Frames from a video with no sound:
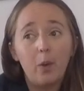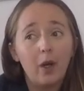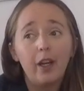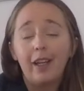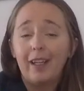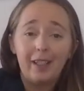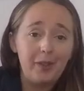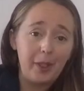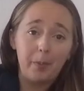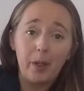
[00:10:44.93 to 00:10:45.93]
Or
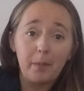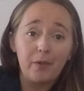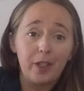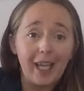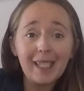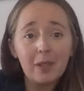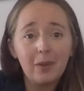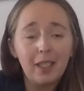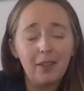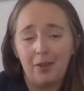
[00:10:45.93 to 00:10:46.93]
you can prep for next
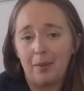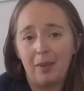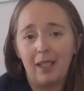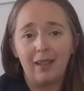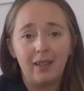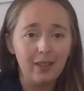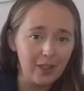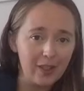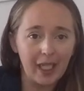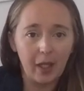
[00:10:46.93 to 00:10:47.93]
week, and you can be
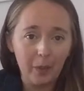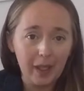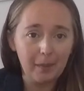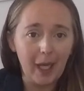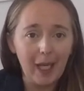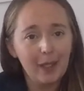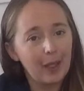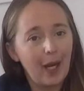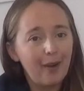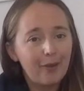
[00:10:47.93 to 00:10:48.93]
just like a week behind
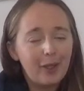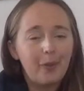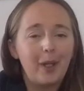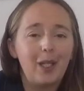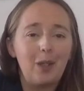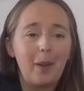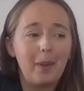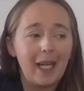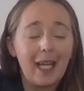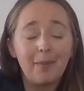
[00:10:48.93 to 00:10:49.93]
or however you want to do it.
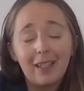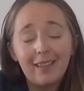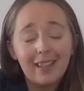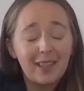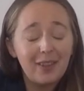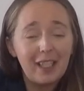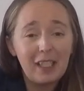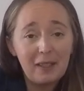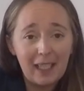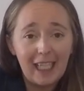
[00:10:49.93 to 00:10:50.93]
But I am going to list
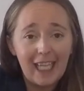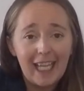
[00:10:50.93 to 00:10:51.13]
everything you need,